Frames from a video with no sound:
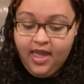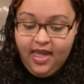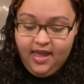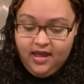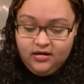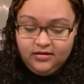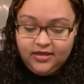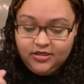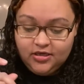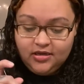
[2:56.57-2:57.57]
And
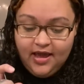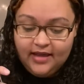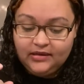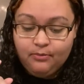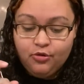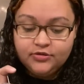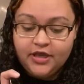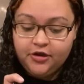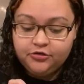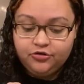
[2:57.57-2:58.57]
he had the most
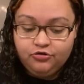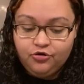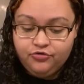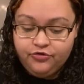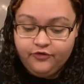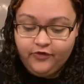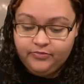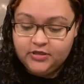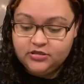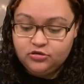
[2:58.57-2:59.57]
character growth
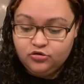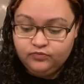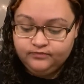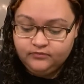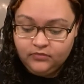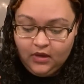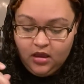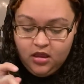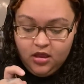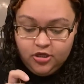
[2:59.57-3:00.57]
from this little
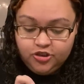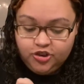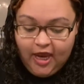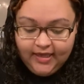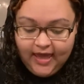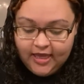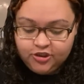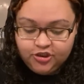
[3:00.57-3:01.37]
jackass